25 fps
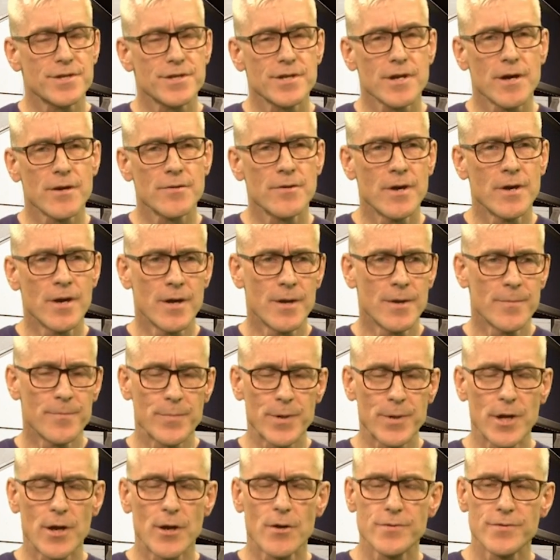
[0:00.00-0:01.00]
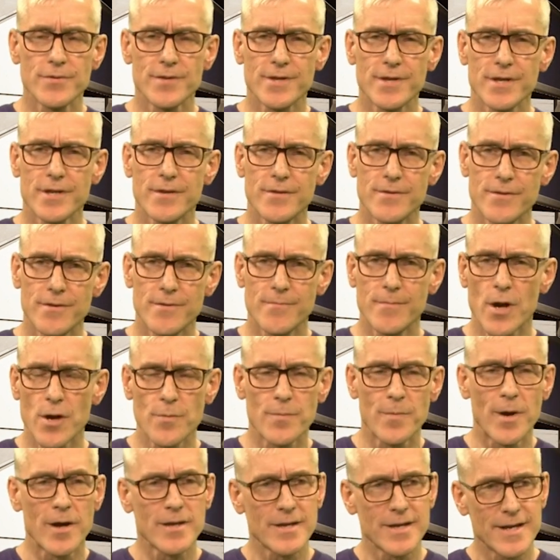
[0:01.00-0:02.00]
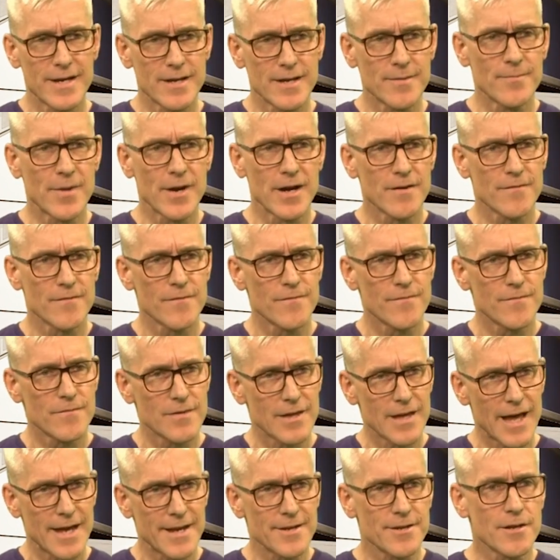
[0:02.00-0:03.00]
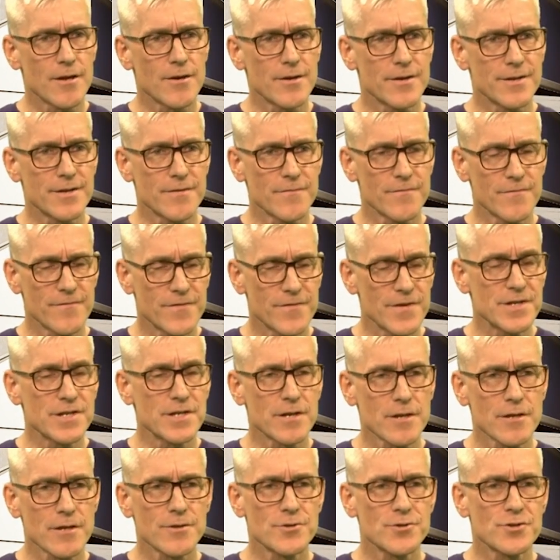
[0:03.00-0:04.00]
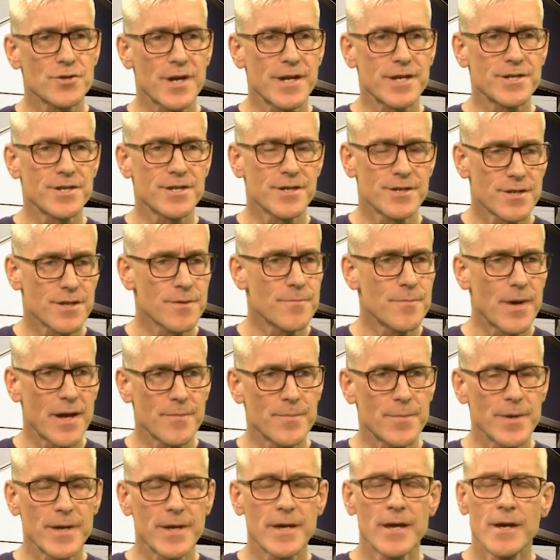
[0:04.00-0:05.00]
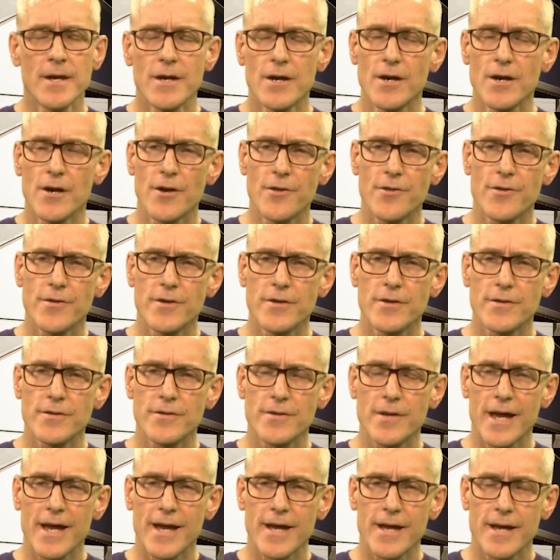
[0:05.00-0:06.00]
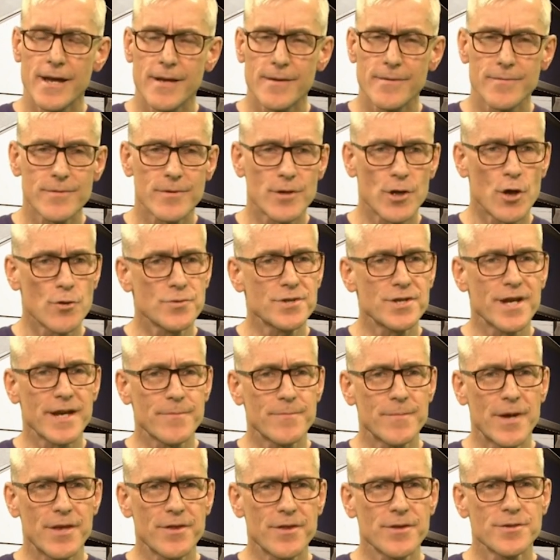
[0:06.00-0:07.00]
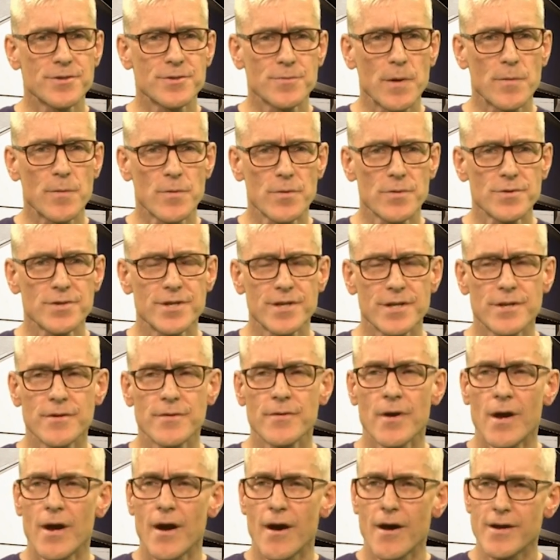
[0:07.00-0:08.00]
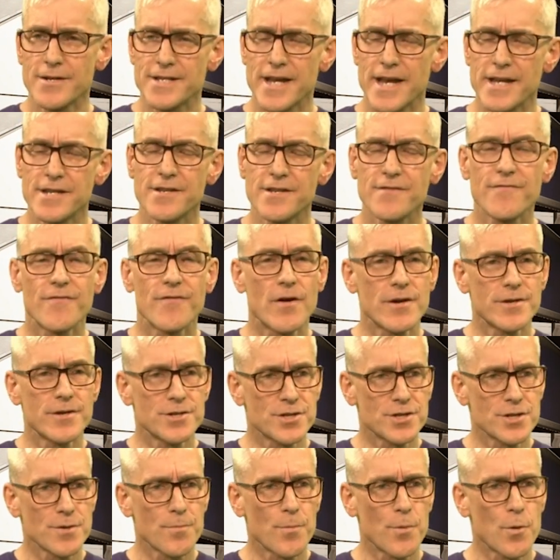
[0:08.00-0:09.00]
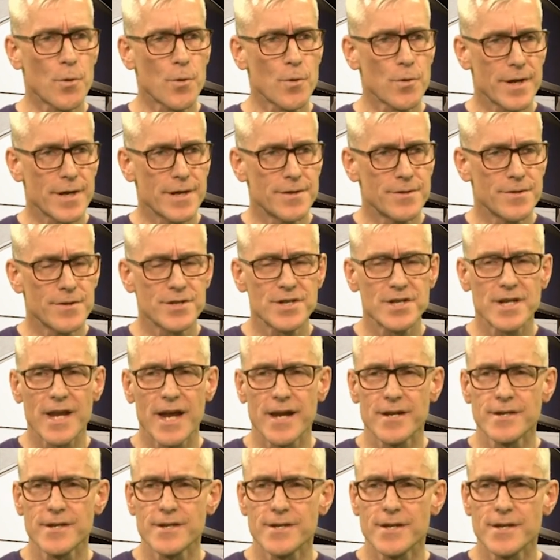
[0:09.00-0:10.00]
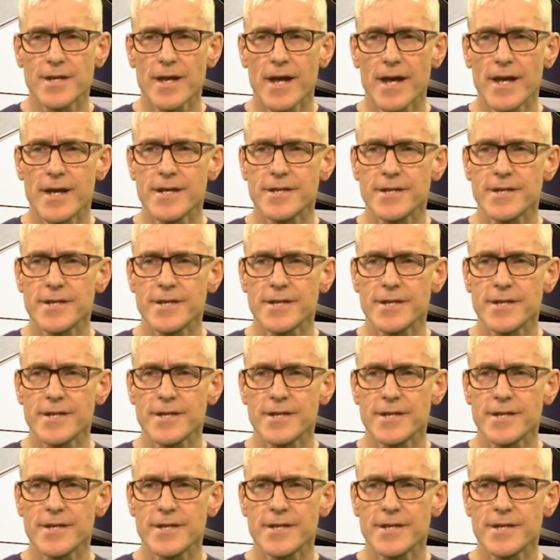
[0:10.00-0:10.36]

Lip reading: So beyond the mobile, email, landline and physical addresses, there may be other contact methods we want to identify and support in the standard